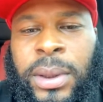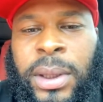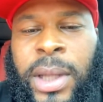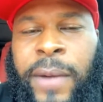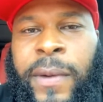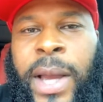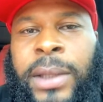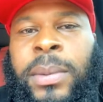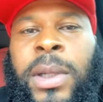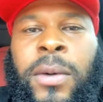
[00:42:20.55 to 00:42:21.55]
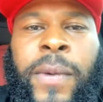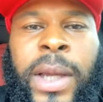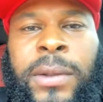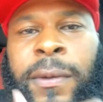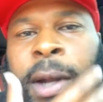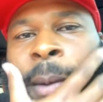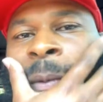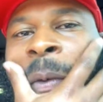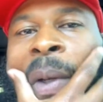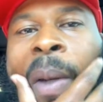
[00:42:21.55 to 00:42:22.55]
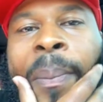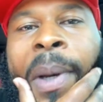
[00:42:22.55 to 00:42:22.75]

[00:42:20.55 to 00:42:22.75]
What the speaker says: He definitely got some good ratings for that